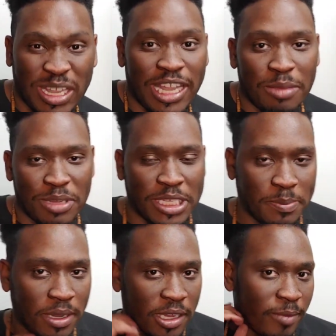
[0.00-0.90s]
Let me
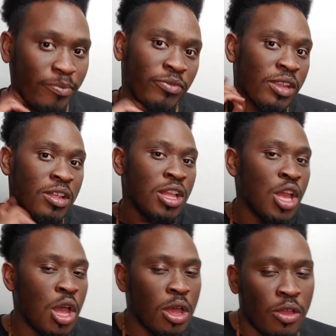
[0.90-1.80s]
explain.
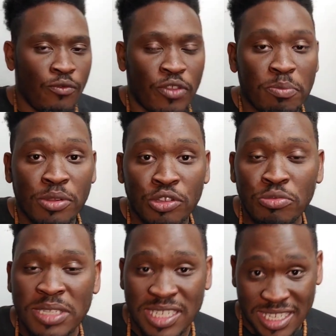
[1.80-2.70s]
The
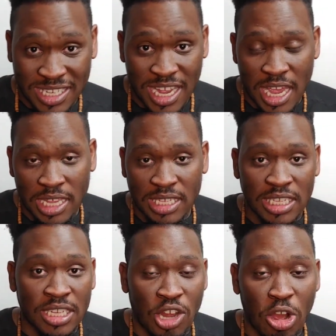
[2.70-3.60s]
bloom is a science.
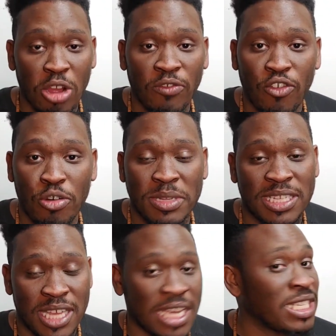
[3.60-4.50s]
It's an art form of
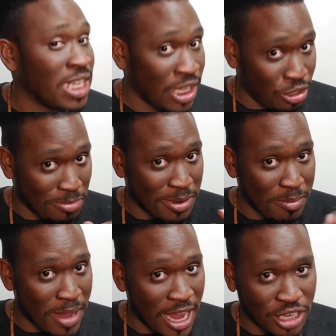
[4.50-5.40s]
science and a little bit of
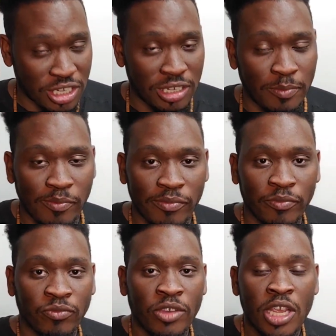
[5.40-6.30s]
magic.
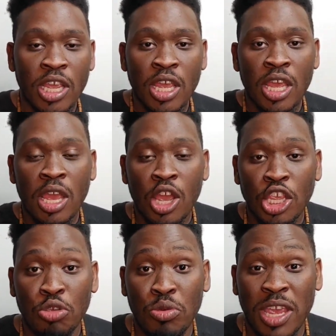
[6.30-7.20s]

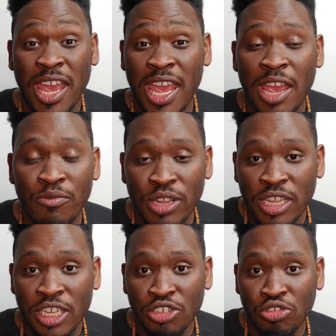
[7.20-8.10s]
You can't
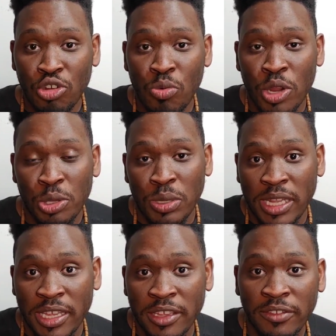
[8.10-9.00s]
really control where you
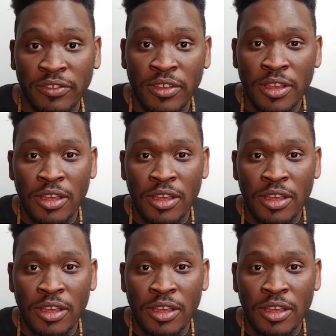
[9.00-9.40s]
live.